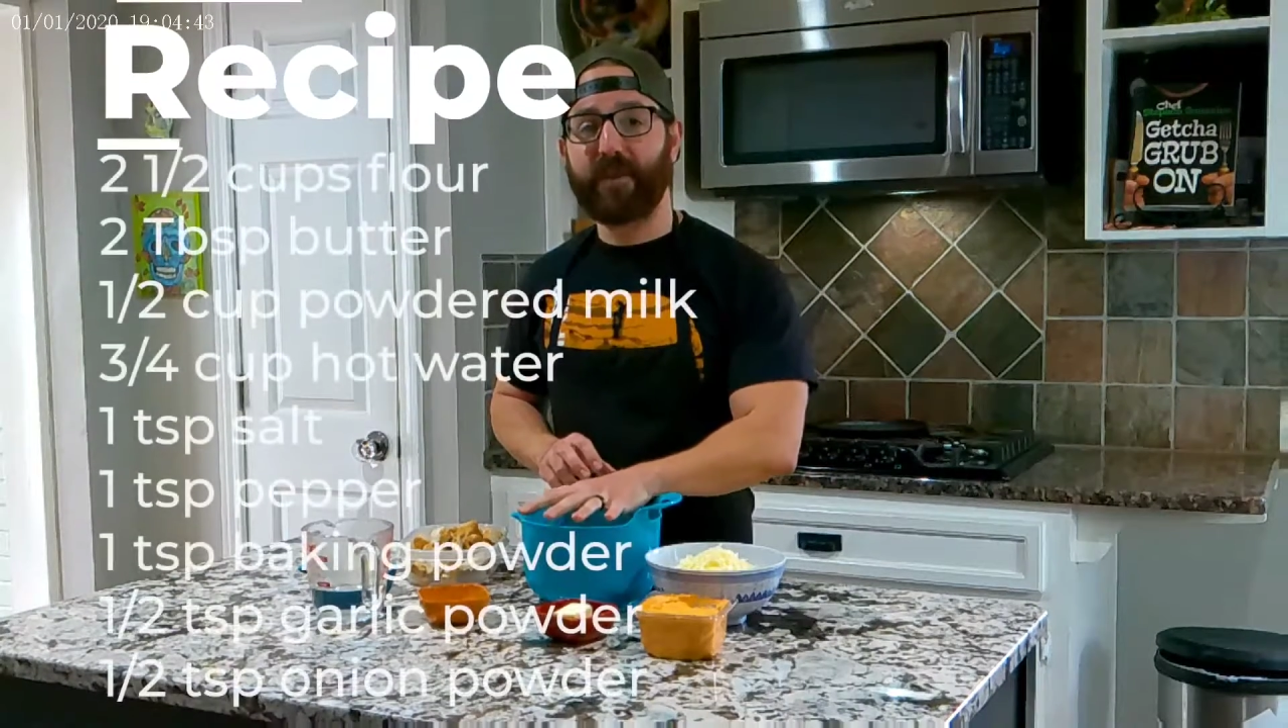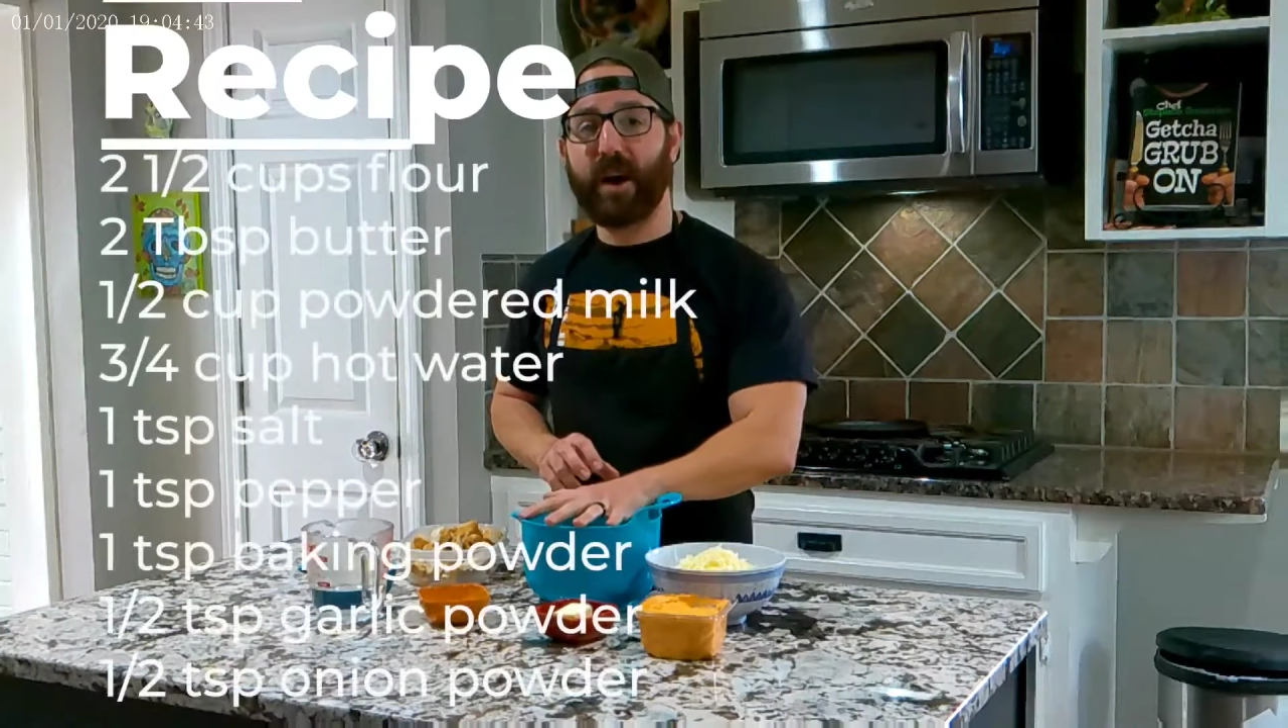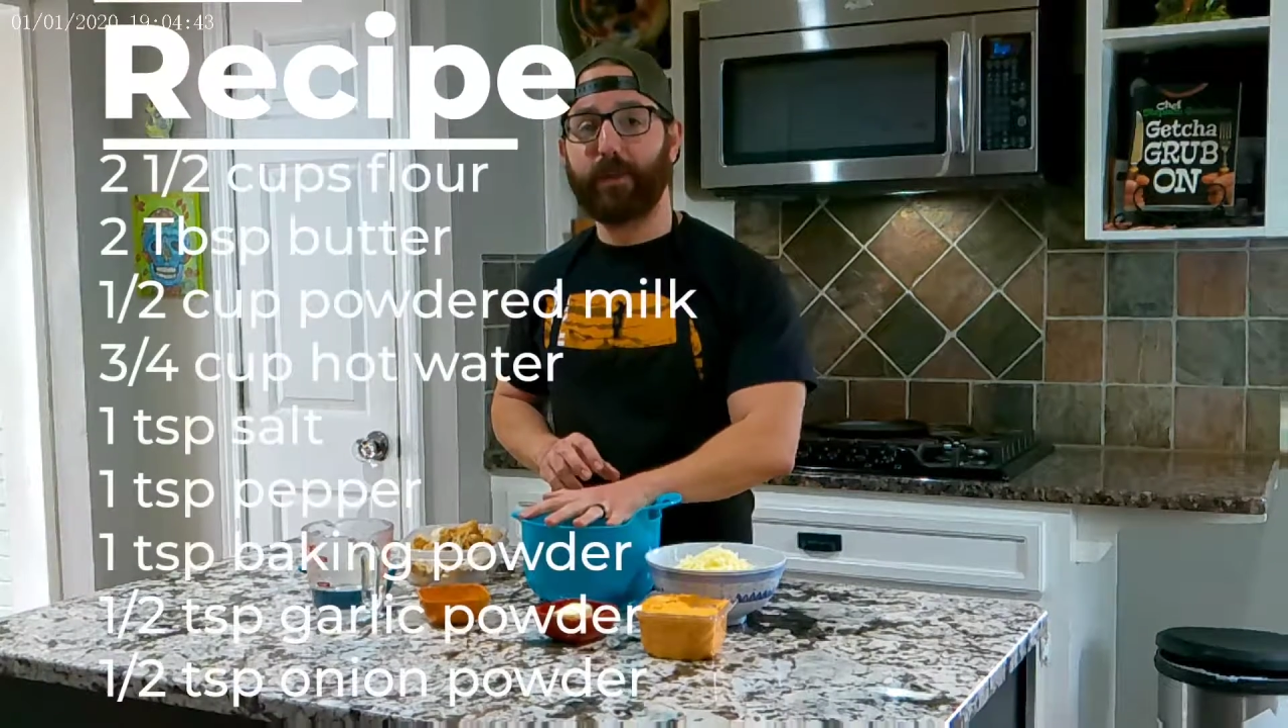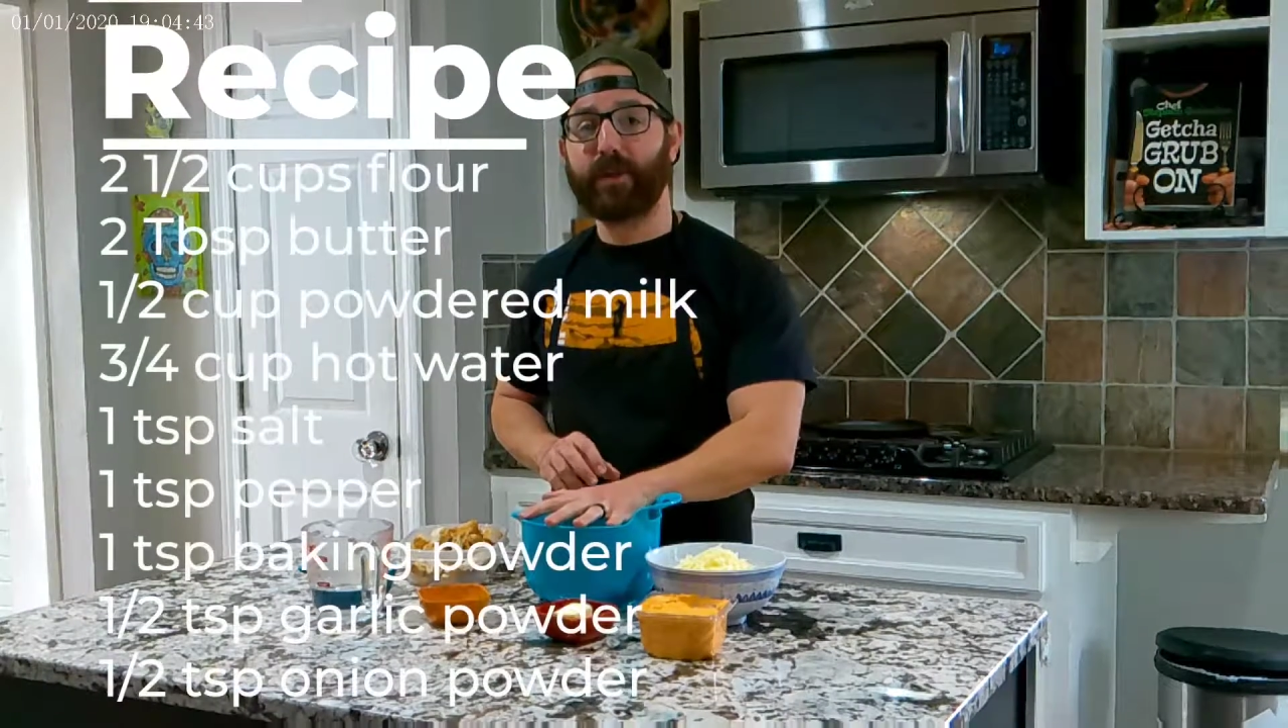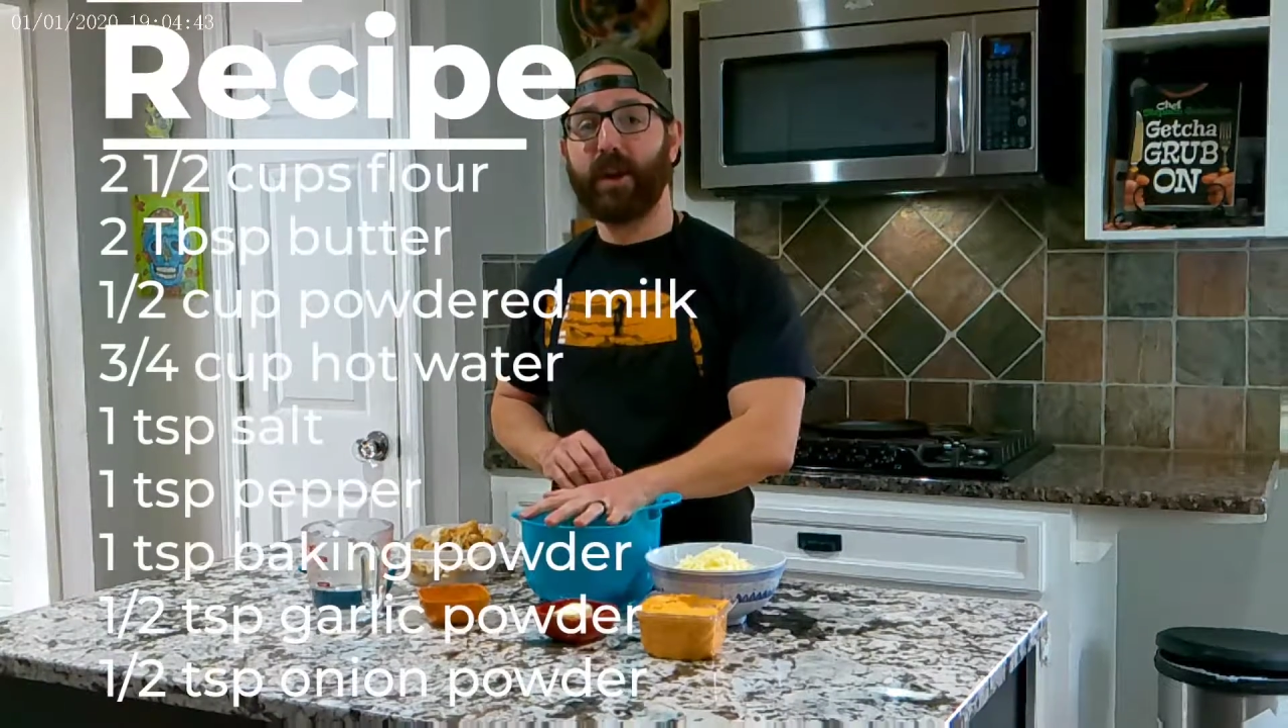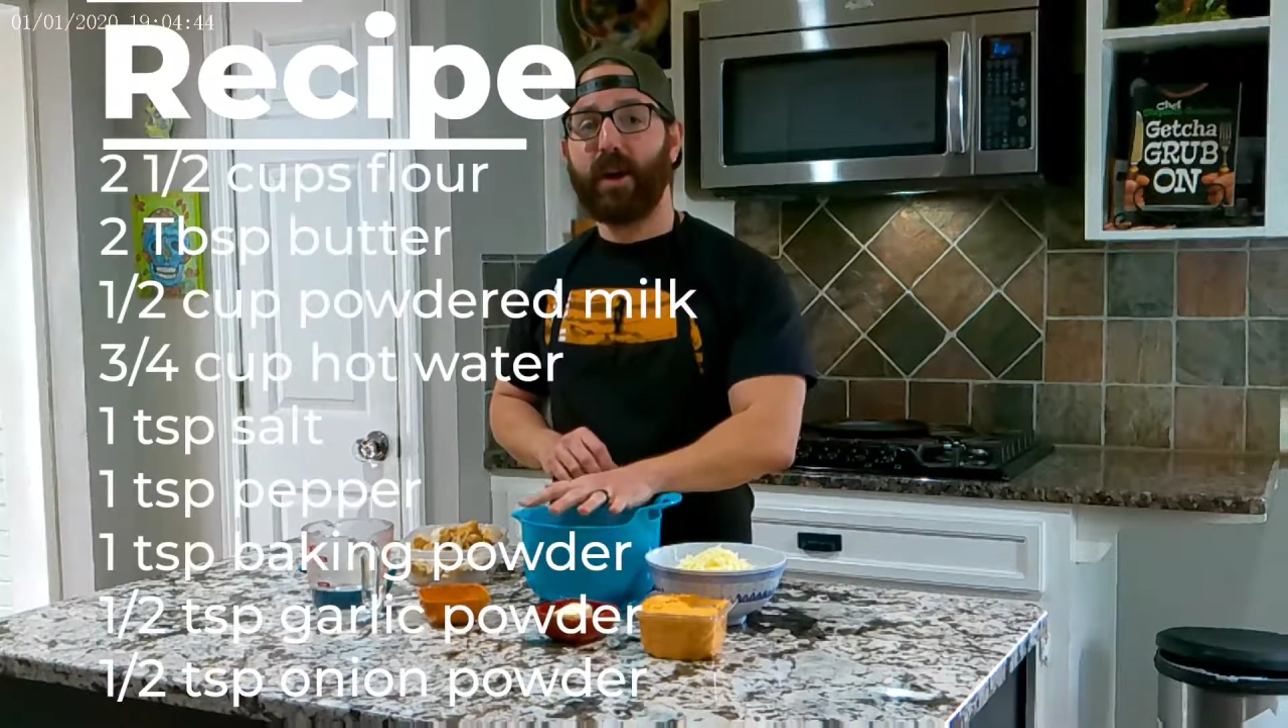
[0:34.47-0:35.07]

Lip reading: cups